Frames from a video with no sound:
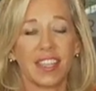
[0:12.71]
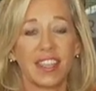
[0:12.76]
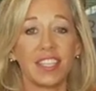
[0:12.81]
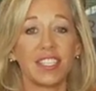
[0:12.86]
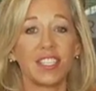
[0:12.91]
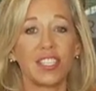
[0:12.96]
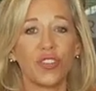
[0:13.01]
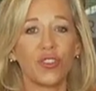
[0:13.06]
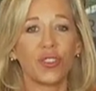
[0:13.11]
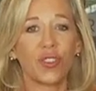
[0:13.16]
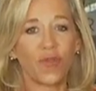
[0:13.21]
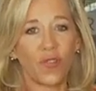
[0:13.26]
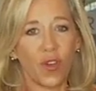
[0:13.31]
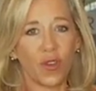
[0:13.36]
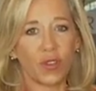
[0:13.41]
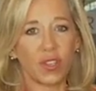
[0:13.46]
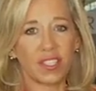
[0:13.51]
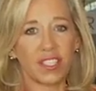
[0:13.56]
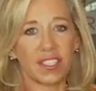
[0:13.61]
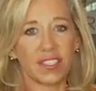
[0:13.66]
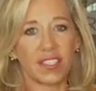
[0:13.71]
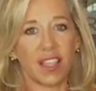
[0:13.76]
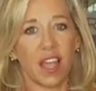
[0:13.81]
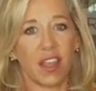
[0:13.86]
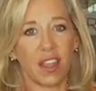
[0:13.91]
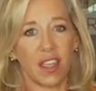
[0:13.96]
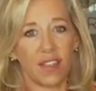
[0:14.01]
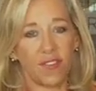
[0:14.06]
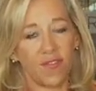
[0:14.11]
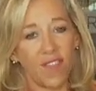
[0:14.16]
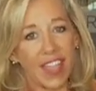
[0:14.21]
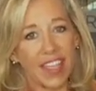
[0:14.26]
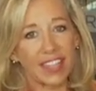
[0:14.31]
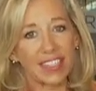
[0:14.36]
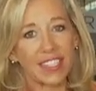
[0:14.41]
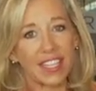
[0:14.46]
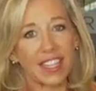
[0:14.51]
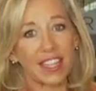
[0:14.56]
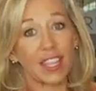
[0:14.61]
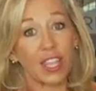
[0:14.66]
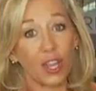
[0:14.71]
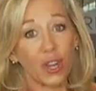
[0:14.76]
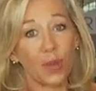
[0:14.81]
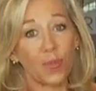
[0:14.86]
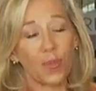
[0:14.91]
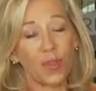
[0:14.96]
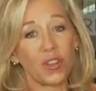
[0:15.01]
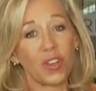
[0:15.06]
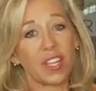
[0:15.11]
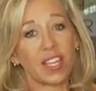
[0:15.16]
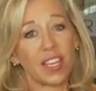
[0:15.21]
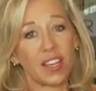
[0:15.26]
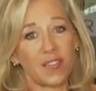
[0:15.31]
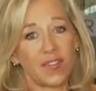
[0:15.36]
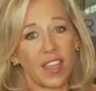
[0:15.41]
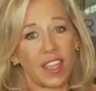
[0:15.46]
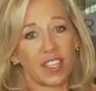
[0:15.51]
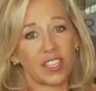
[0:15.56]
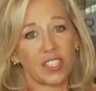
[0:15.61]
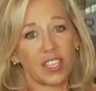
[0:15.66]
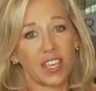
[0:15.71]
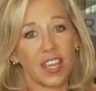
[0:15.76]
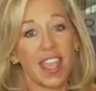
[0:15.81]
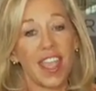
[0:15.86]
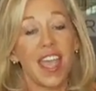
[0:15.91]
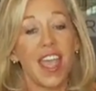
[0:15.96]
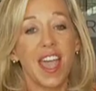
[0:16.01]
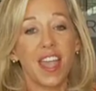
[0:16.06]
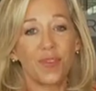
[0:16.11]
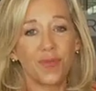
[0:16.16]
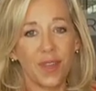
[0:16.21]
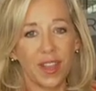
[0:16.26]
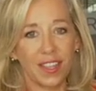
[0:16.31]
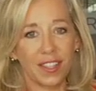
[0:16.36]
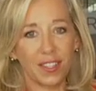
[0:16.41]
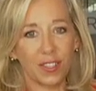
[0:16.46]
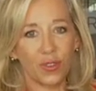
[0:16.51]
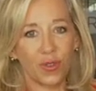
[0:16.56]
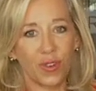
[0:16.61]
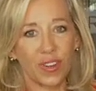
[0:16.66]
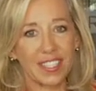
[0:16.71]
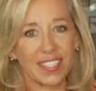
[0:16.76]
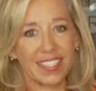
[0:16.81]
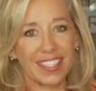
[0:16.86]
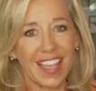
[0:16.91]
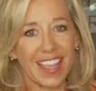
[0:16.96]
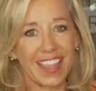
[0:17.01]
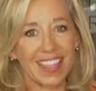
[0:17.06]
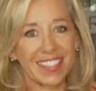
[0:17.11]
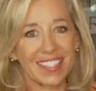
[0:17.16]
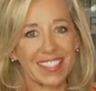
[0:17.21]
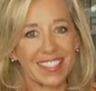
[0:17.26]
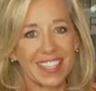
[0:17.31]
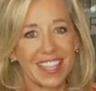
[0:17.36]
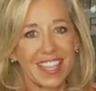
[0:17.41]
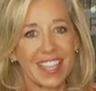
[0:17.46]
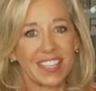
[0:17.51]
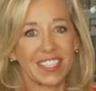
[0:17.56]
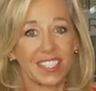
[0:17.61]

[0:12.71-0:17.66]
This year the focus is on advancing therapeutic innovation and regulatory science.